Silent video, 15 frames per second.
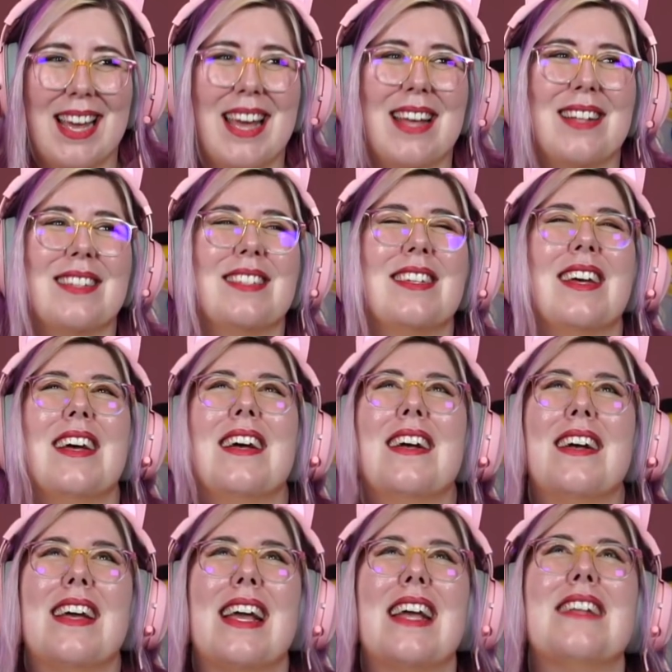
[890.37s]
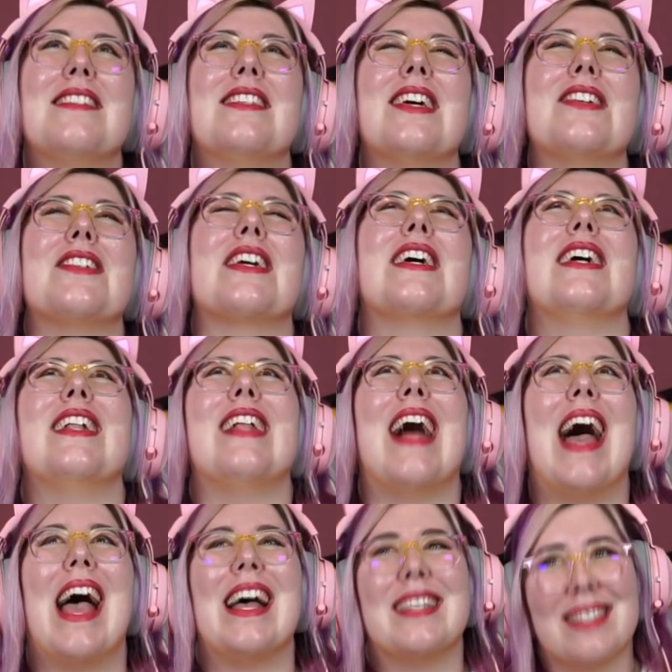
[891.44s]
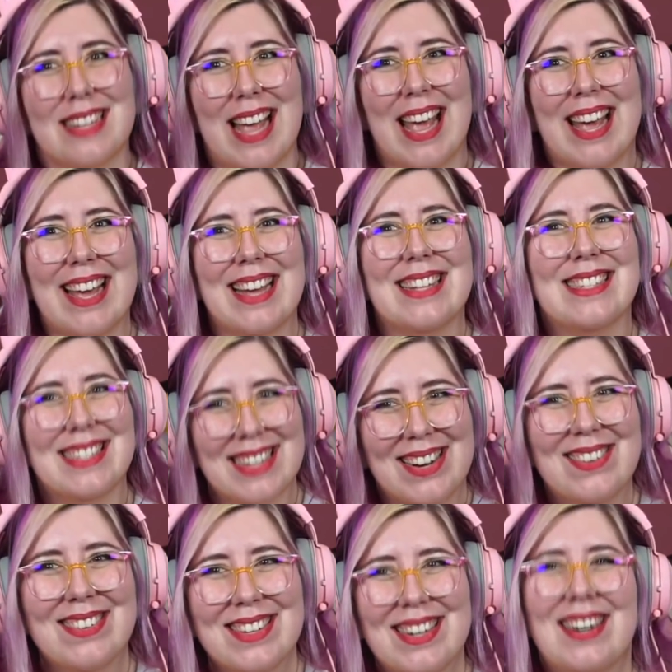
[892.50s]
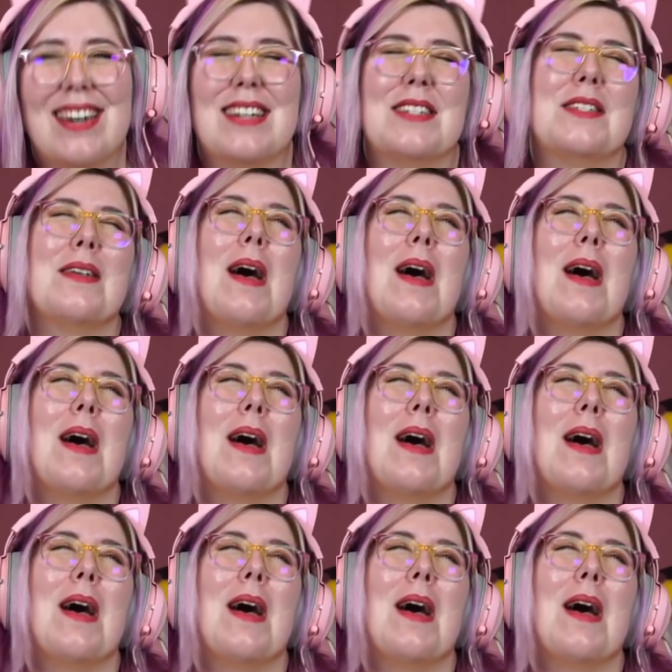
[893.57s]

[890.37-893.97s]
It's such a classic. It's so good.